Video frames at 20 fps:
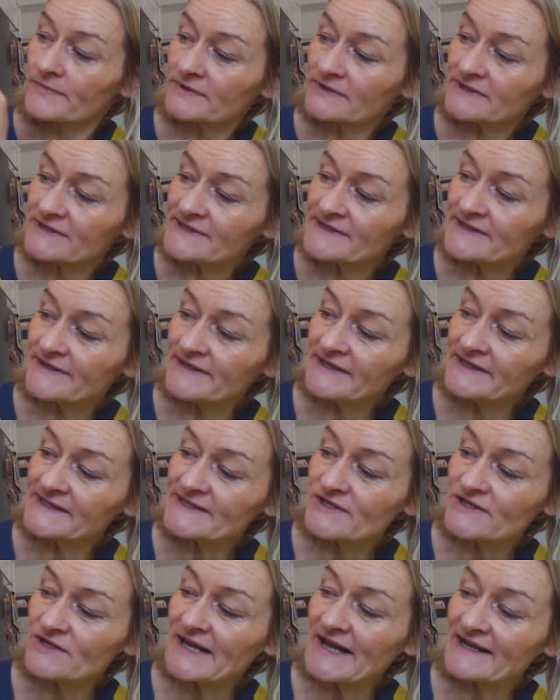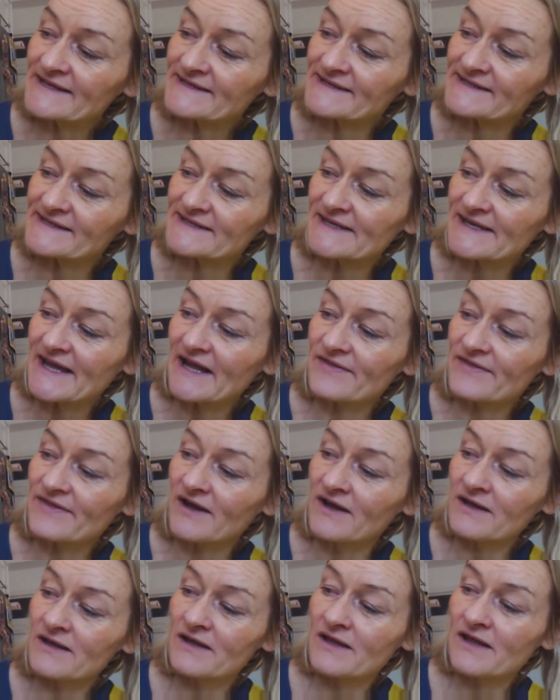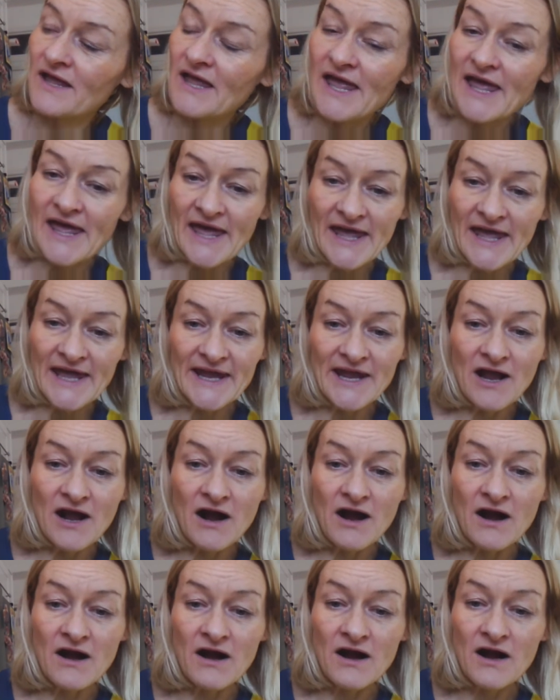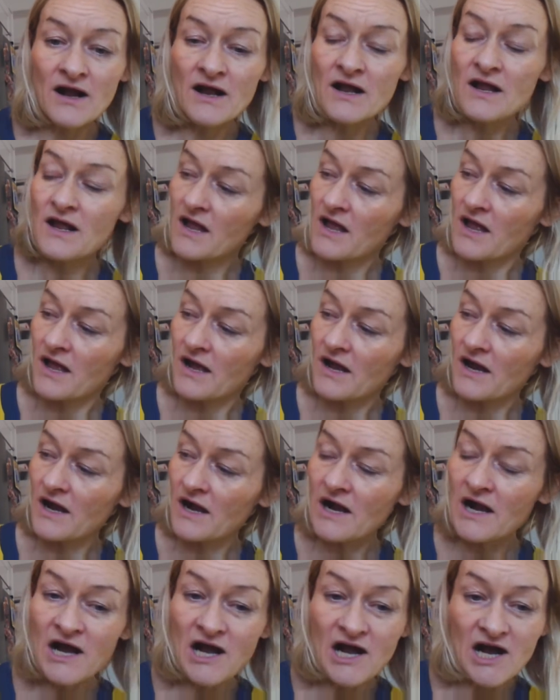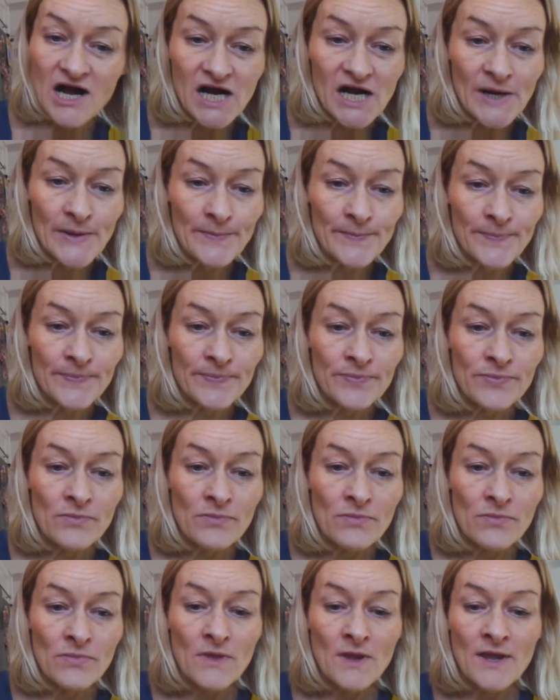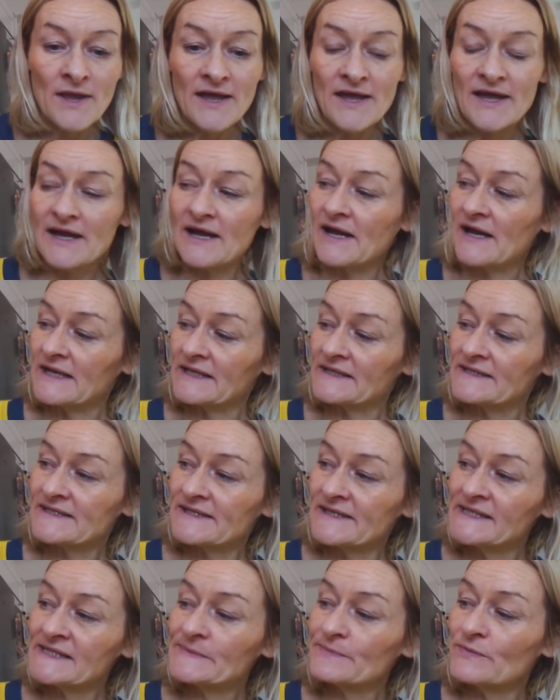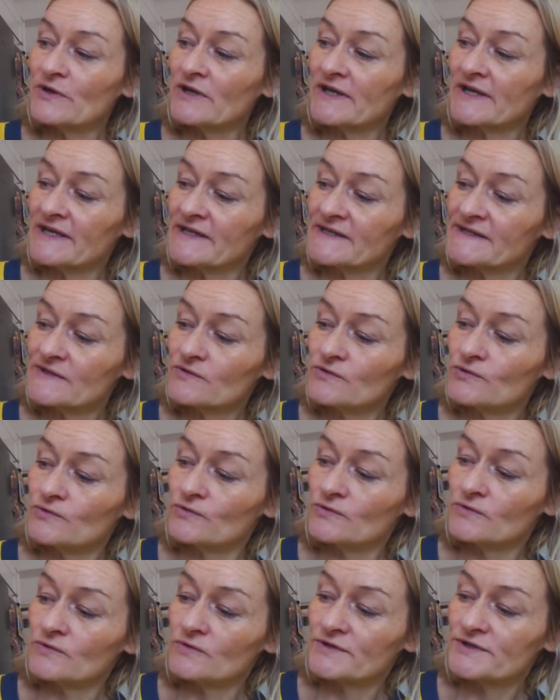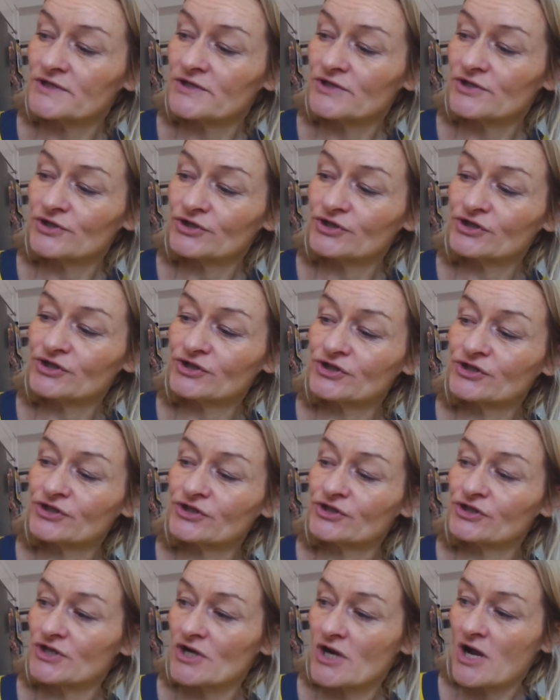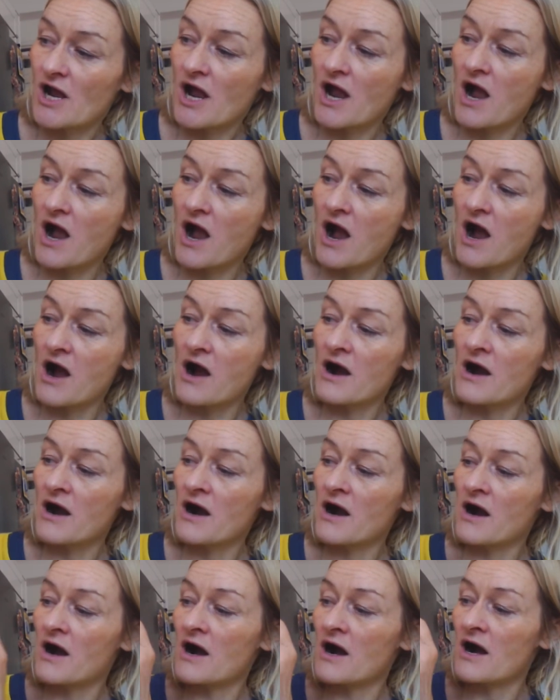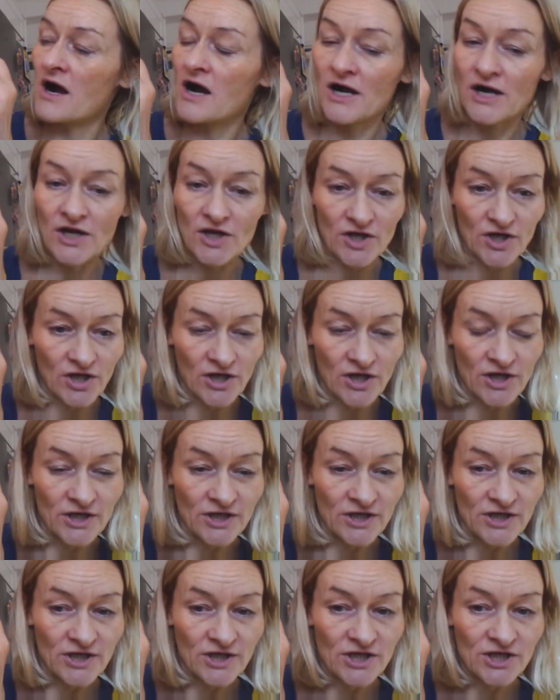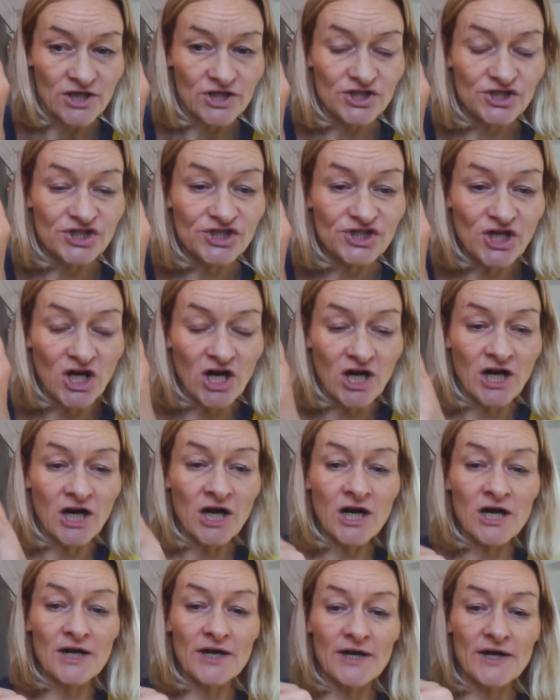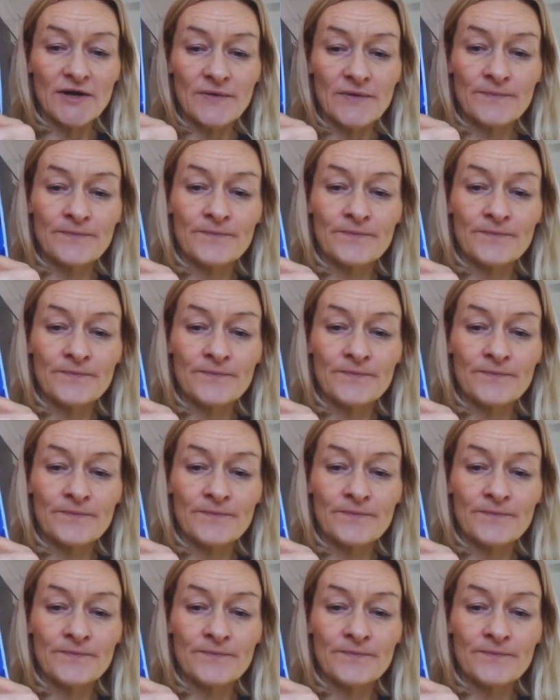With these two letters together, A-R, R. And this book is called Shark, Shark,